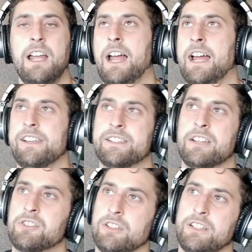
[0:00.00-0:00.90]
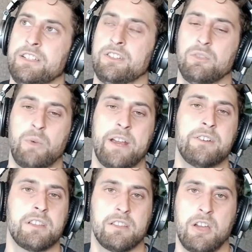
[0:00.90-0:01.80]
And essentially, where
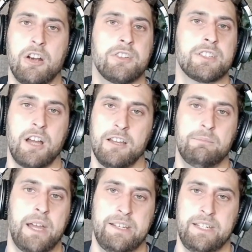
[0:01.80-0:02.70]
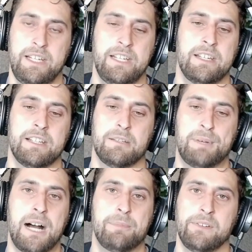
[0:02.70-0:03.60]
is the largest unmet need in the
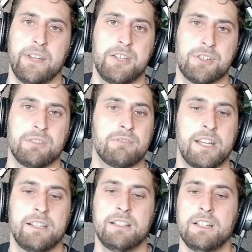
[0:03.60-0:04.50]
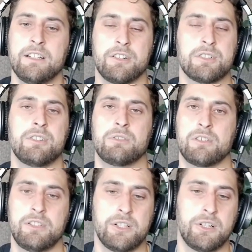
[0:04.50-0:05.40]
population, right? There's no
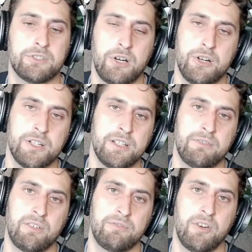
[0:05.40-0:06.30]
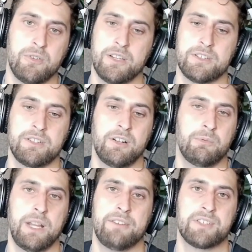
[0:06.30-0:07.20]
clear alternative for focus.
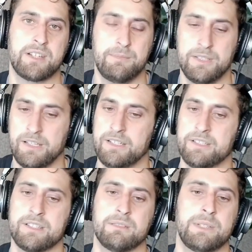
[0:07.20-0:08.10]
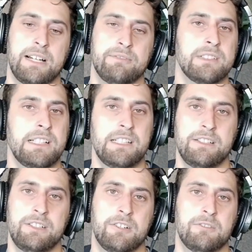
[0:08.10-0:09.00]
We have stimulants and we have,
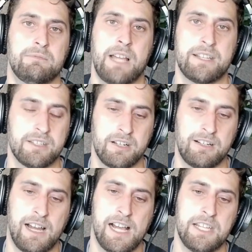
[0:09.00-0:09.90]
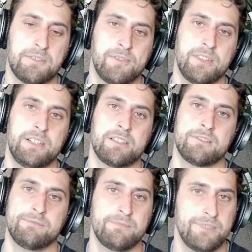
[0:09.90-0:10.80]
SSRIs for these,
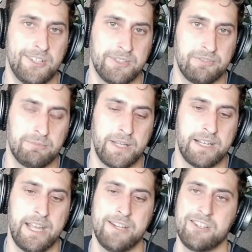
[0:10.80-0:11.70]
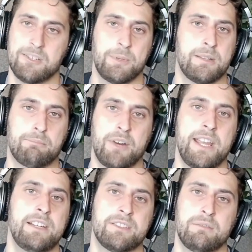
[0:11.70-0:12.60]
different medications, but the
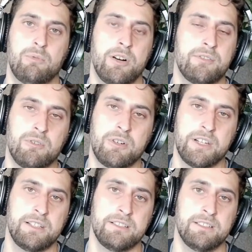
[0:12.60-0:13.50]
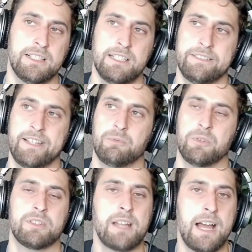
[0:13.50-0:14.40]
brain is the one organ that we're
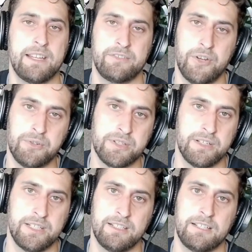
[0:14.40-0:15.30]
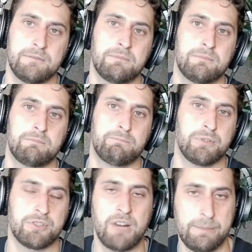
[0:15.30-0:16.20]
diagnosing and
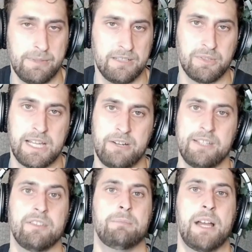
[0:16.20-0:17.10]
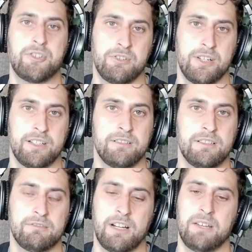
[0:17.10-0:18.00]
prescribing without even measuring,
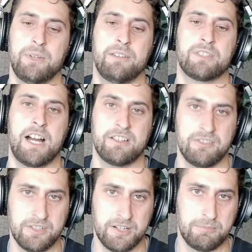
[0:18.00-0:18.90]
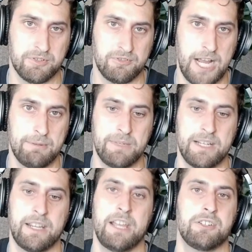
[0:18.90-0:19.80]
right? We have doctors that are prescribing
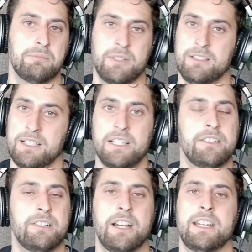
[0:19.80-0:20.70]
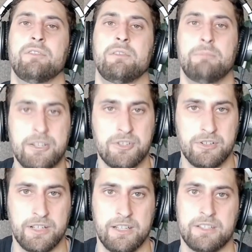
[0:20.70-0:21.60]
medication, but they're not even
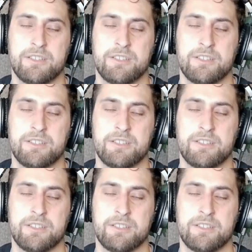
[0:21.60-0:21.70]
measuring it.